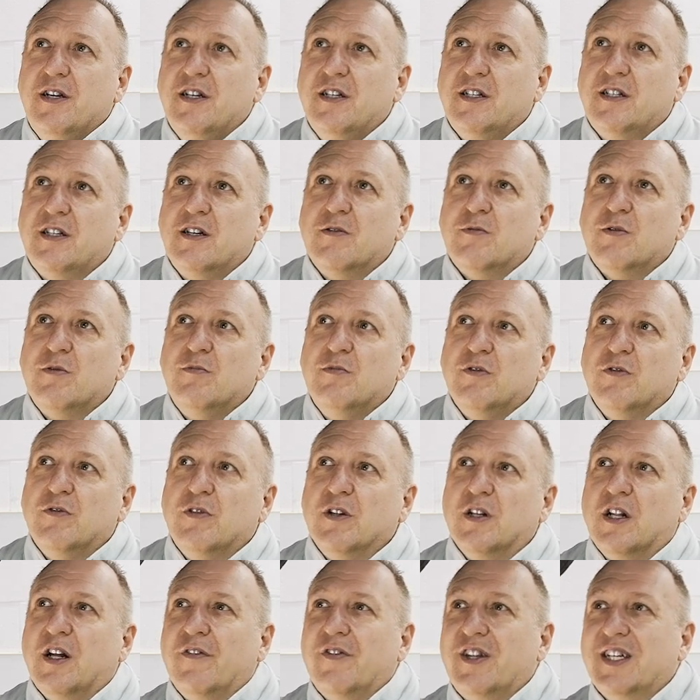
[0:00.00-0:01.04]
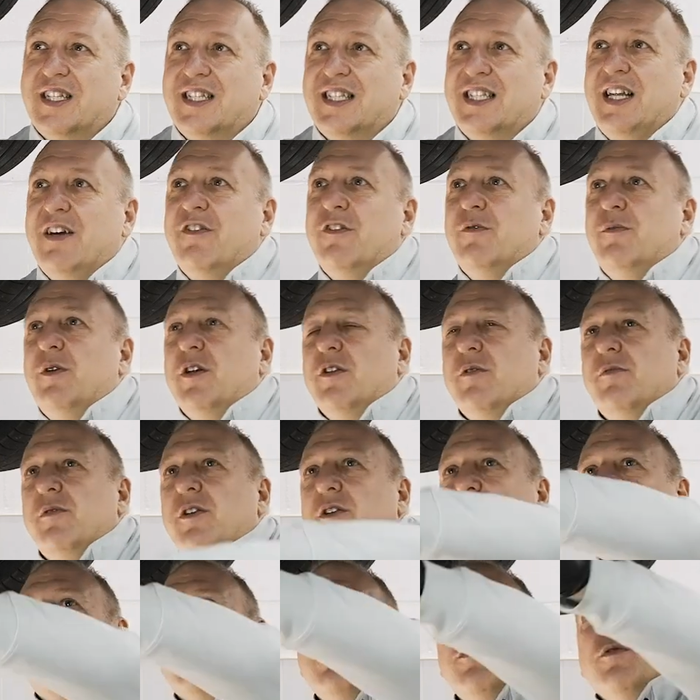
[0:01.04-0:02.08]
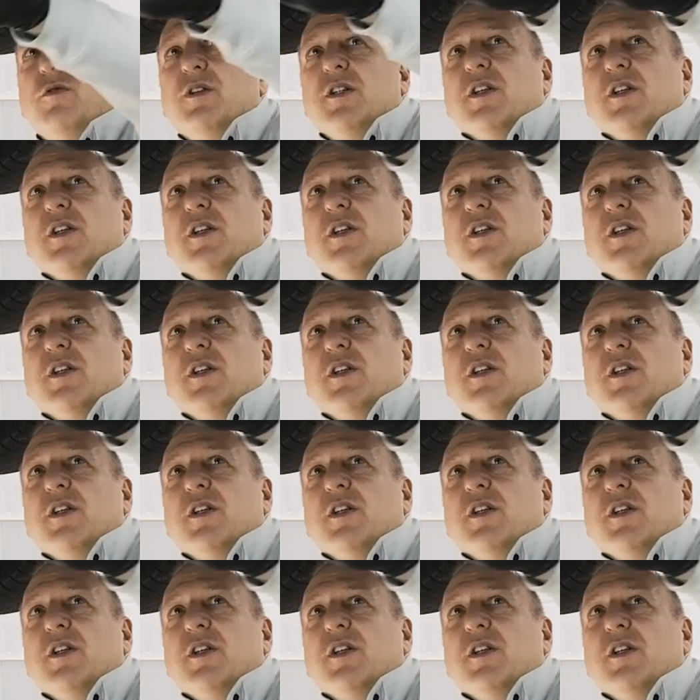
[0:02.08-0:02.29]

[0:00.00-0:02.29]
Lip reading: is the removal of the 7mm screws